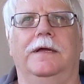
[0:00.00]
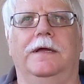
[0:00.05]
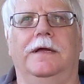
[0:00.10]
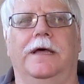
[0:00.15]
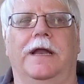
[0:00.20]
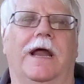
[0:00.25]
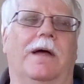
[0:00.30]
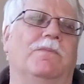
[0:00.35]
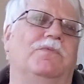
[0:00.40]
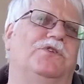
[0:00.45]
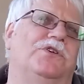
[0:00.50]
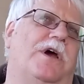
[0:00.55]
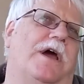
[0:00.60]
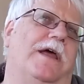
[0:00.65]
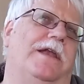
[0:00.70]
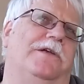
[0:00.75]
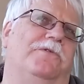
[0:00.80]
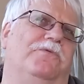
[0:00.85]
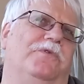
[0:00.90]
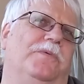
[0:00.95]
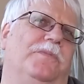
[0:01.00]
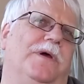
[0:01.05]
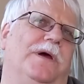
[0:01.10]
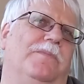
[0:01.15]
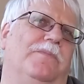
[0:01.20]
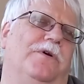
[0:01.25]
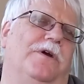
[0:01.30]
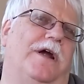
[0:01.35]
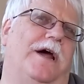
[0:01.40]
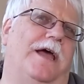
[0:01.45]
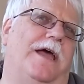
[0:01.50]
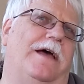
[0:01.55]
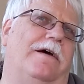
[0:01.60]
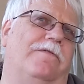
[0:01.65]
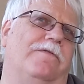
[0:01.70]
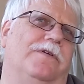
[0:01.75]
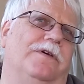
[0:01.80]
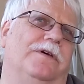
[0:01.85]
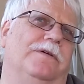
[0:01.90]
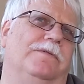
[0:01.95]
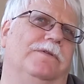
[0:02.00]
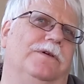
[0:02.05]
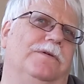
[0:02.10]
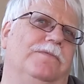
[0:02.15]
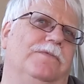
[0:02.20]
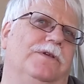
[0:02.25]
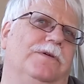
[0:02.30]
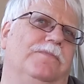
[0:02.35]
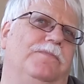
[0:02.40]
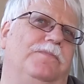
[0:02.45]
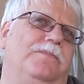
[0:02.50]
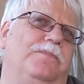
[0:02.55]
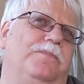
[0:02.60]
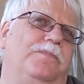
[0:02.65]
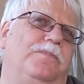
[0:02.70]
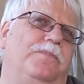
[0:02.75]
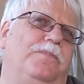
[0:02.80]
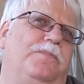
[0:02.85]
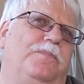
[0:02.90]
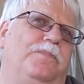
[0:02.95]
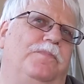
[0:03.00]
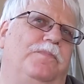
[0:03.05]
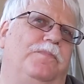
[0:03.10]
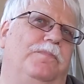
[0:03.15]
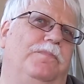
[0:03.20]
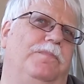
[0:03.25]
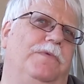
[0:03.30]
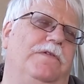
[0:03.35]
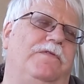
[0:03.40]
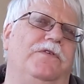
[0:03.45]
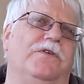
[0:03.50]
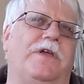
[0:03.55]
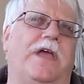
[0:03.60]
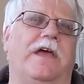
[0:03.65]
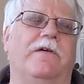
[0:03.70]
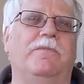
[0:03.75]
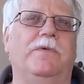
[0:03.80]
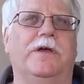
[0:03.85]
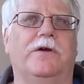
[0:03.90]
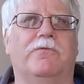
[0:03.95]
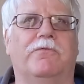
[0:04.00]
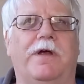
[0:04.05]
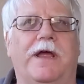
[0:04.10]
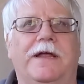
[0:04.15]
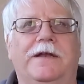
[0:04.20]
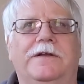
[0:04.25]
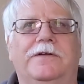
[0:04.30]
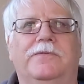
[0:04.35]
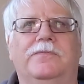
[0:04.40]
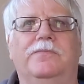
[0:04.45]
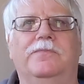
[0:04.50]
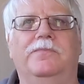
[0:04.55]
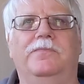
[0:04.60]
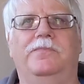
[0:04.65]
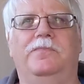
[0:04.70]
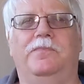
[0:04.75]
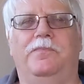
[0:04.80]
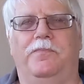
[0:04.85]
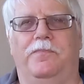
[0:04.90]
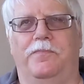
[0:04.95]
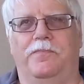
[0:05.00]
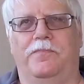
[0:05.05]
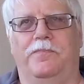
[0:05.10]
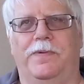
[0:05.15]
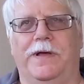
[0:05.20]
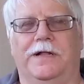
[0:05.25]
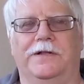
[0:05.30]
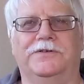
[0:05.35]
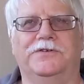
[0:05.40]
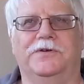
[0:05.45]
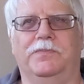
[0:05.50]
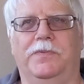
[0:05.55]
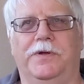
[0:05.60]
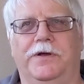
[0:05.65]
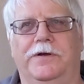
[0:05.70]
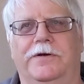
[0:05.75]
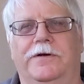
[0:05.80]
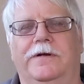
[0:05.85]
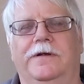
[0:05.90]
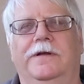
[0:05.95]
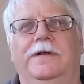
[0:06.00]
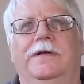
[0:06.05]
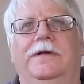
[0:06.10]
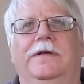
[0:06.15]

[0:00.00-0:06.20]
And I'm trying to remember. I have the if you gave me a random Belgian beer